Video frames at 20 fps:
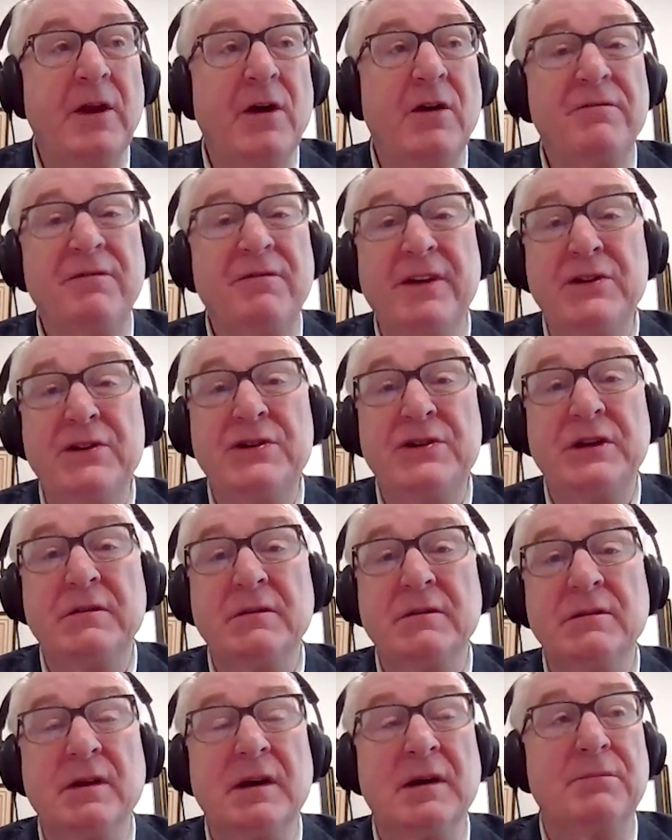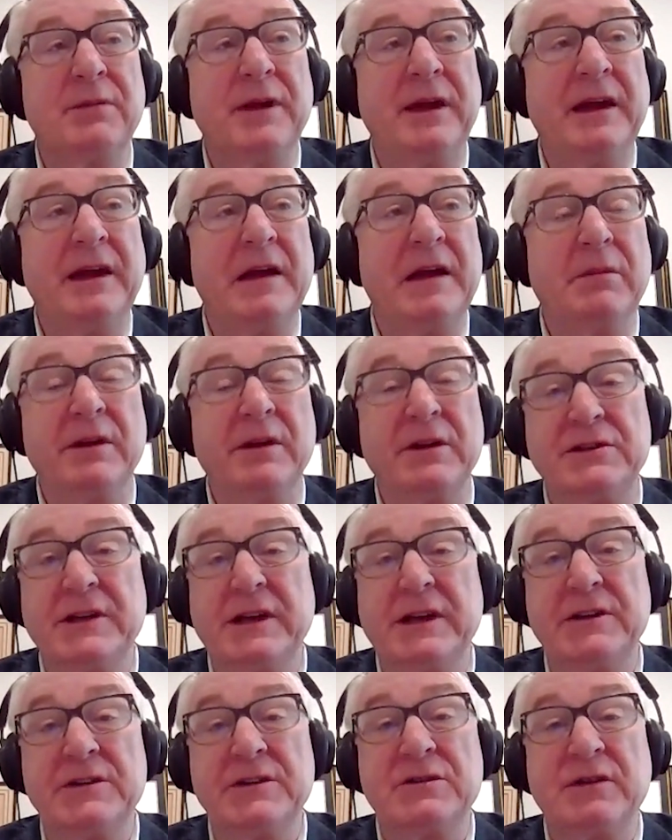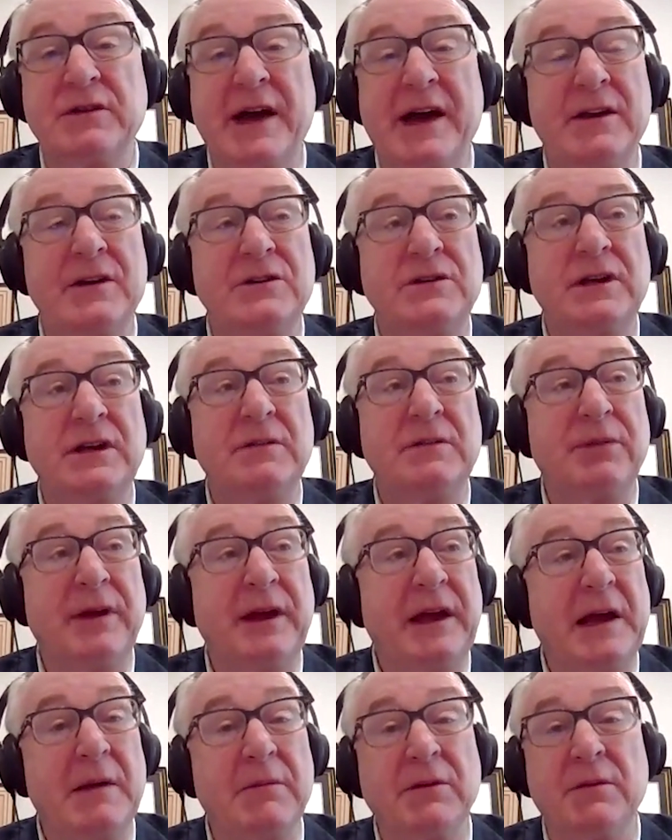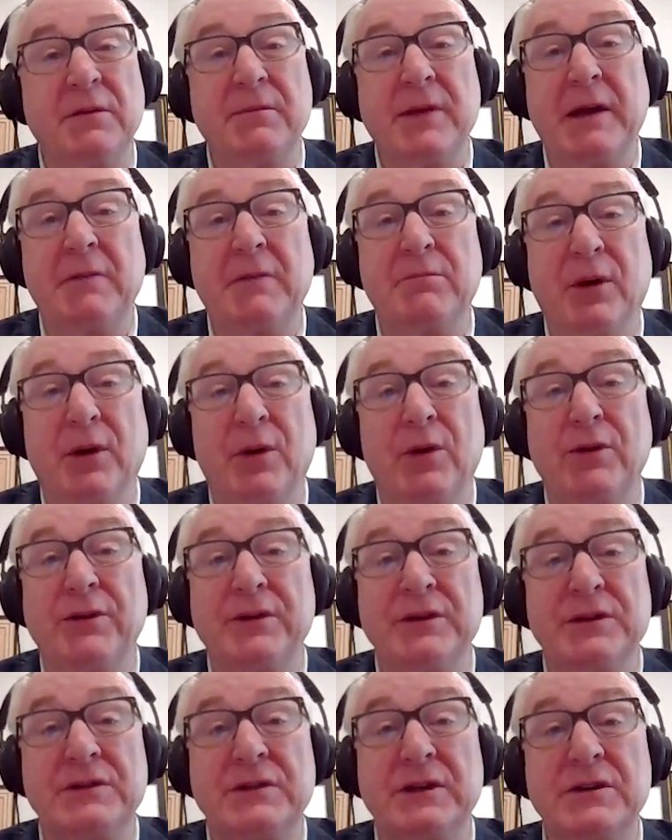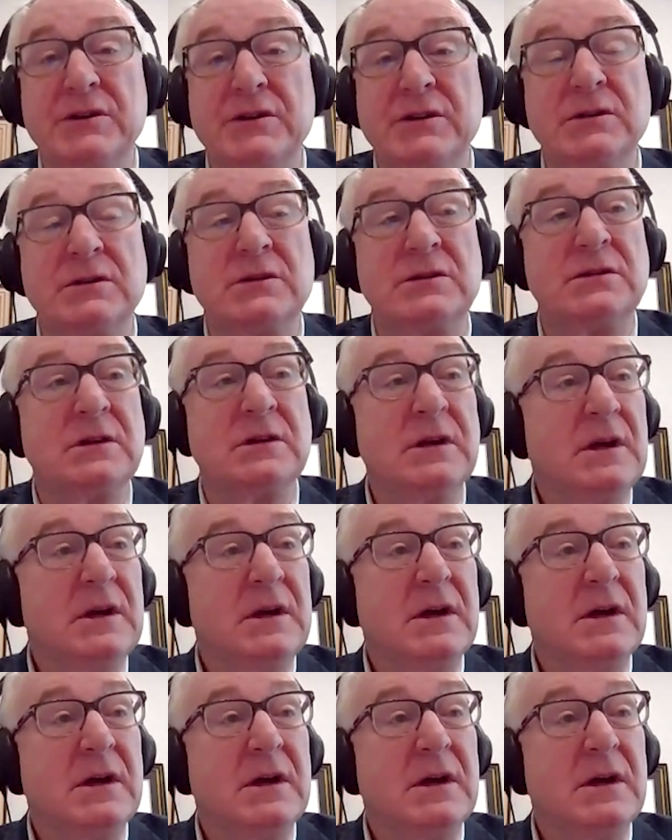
vision of being able to set a strategy, being able to make bold decisions.